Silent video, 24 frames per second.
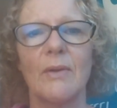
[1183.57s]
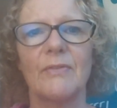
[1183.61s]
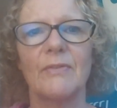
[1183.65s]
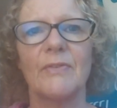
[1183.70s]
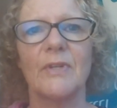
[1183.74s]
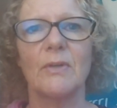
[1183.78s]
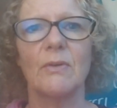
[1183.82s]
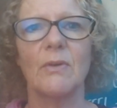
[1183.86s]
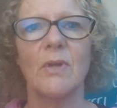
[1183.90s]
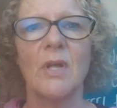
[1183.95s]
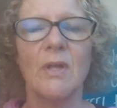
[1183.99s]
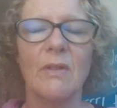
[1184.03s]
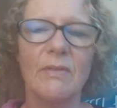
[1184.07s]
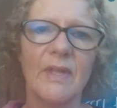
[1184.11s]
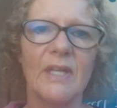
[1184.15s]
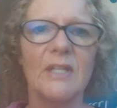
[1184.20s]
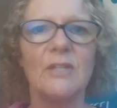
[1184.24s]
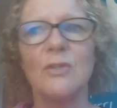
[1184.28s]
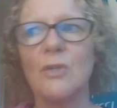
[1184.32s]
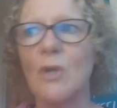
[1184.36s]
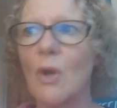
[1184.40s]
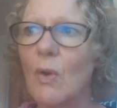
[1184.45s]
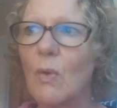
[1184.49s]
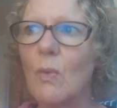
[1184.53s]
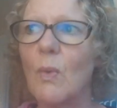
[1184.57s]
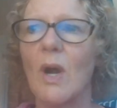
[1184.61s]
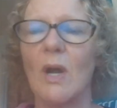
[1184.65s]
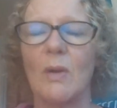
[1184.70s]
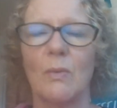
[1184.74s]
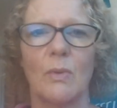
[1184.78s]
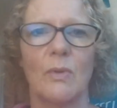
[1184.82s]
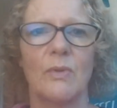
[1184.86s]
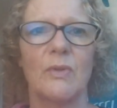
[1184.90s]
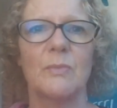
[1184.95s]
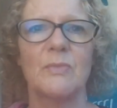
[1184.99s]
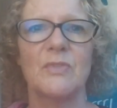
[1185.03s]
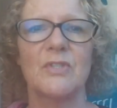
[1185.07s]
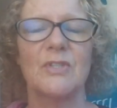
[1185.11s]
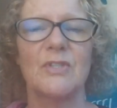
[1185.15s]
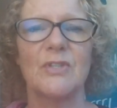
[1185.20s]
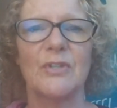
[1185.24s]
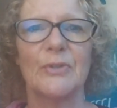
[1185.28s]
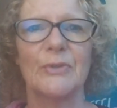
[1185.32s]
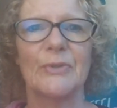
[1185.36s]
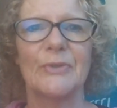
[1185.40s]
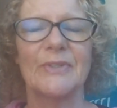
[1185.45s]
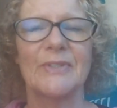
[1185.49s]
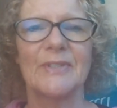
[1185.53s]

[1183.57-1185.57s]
feel. They know what I want them to do.